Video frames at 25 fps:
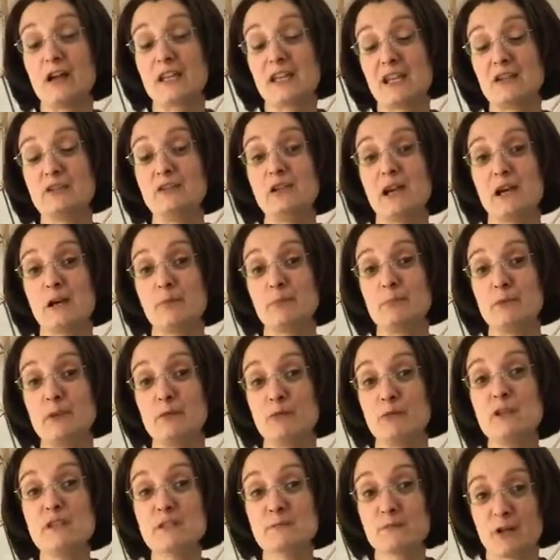Can you help me
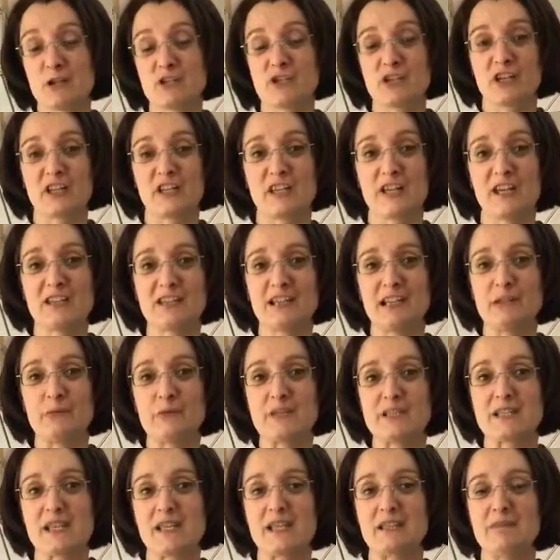with my jacket? And
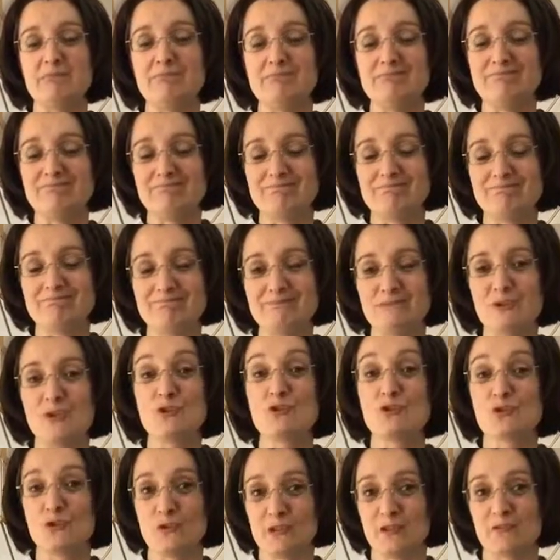we said, you
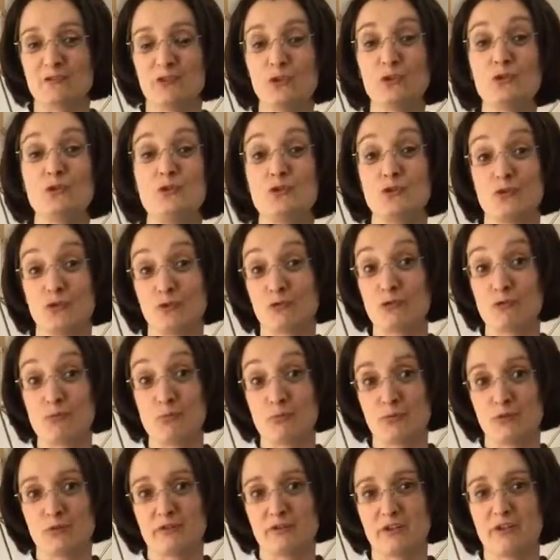should have not used the wrong
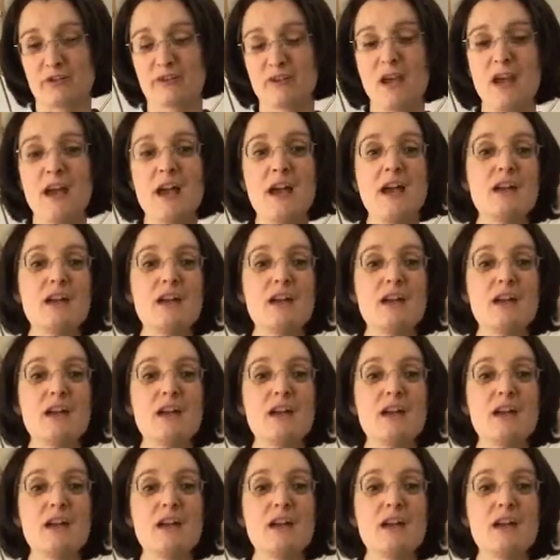product.